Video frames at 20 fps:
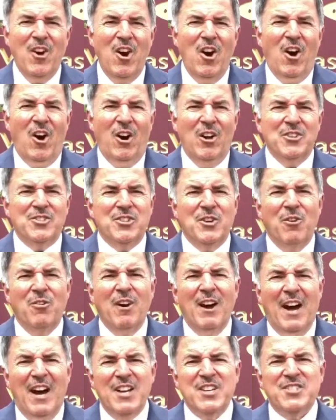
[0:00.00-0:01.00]
Also,
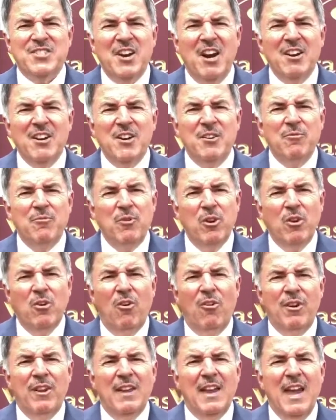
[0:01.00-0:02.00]
I started
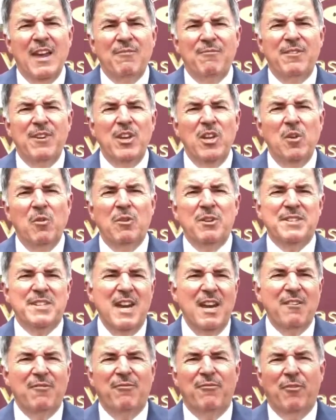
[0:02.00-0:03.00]
recording a video a
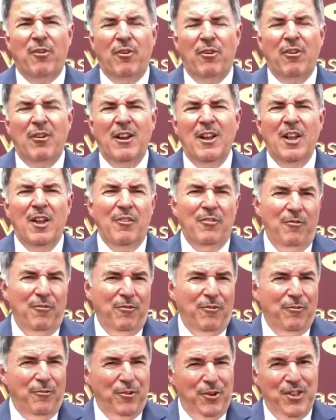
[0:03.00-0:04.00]
day for
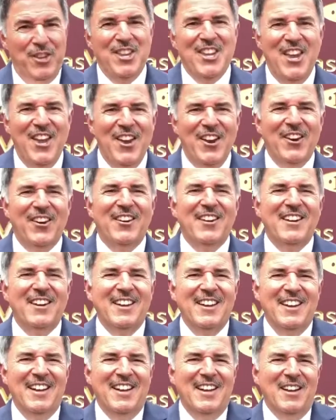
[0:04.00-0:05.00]
the year.
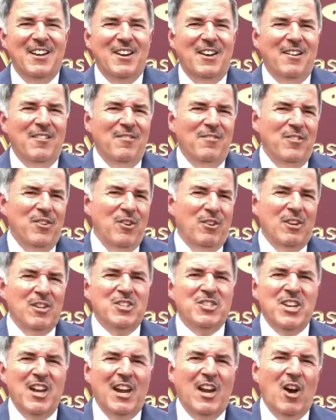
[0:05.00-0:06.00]
You can
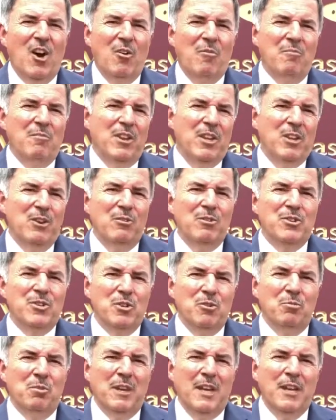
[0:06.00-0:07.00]
check out the
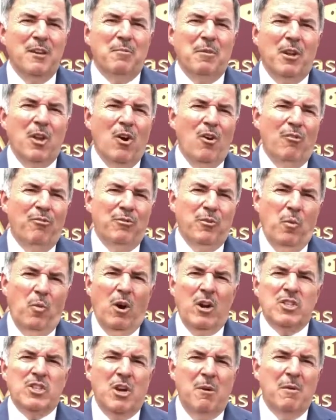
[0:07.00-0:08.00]
YouTube link below to
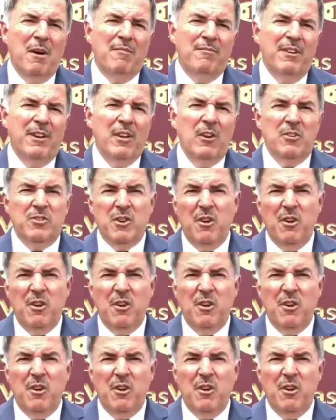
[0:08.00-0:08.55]
watch all my videos.